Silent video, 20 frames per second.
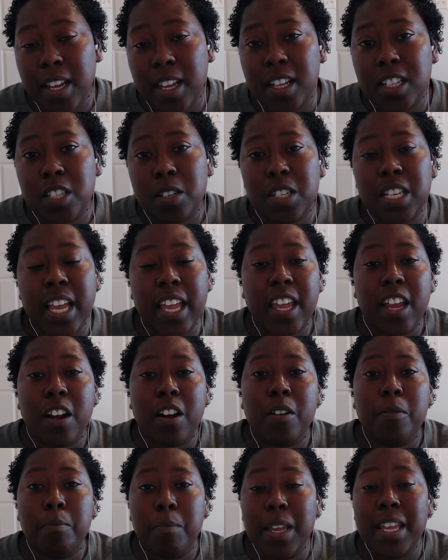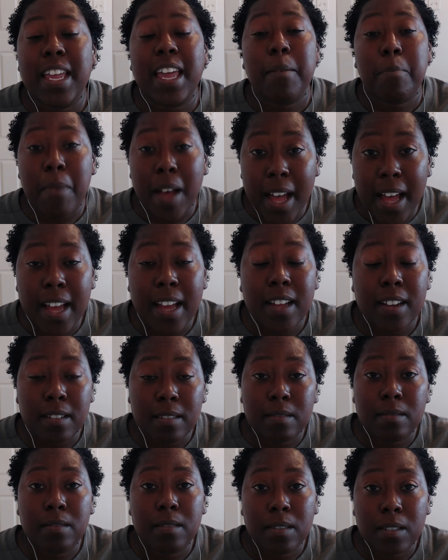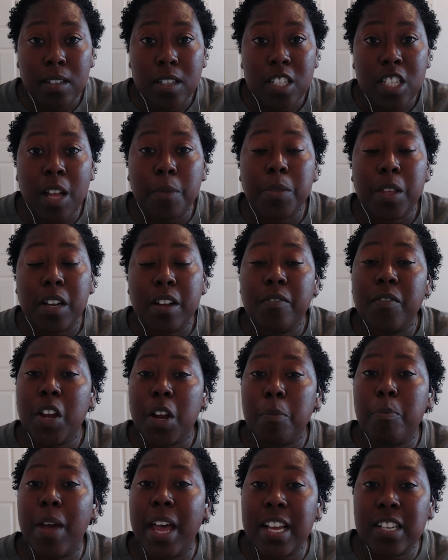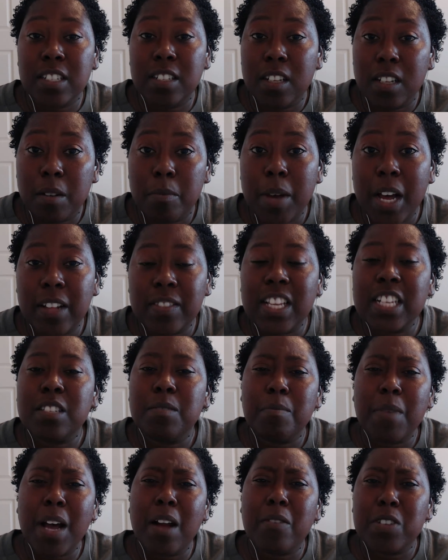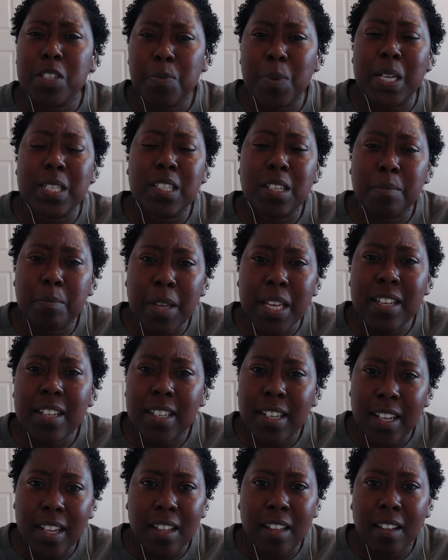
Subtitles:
to take care of me and mine. Something I'm very passionate about. That's my responsibility.